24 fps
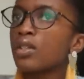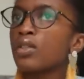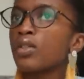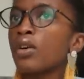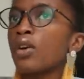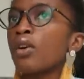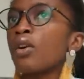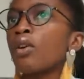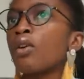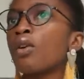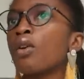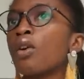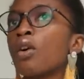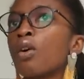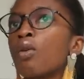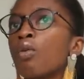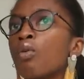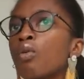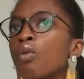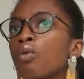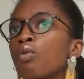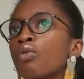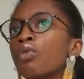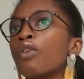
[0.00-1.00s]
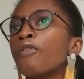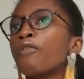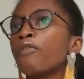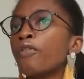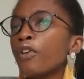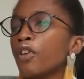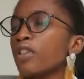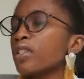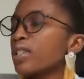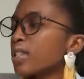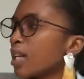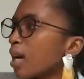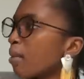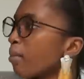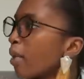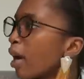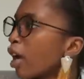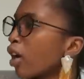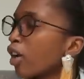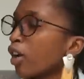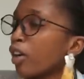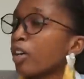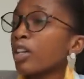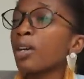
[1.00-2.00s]
So the first time
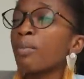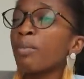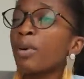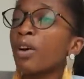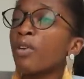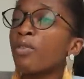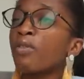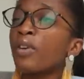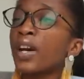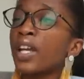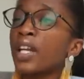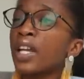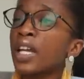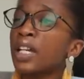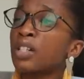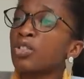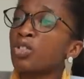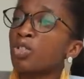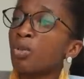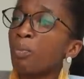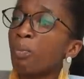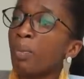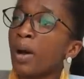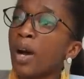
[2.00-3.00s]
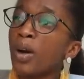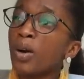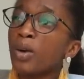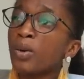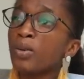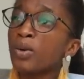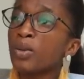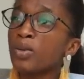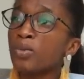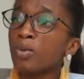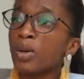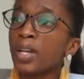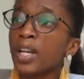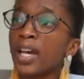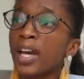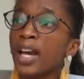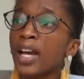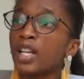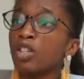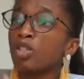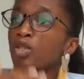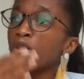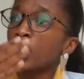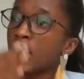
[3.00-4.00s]
I learned about financial power was when I
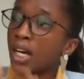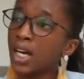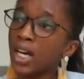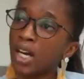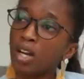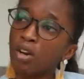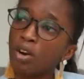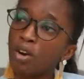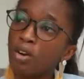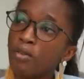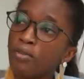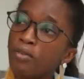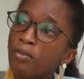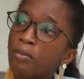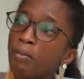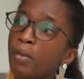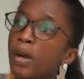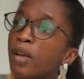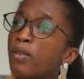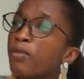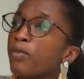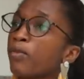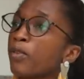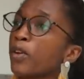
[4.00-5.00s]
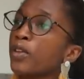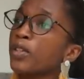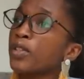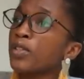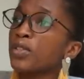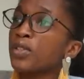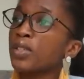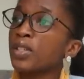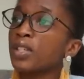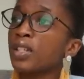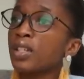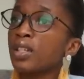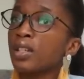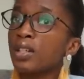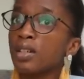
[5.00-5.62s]
had to cut off my first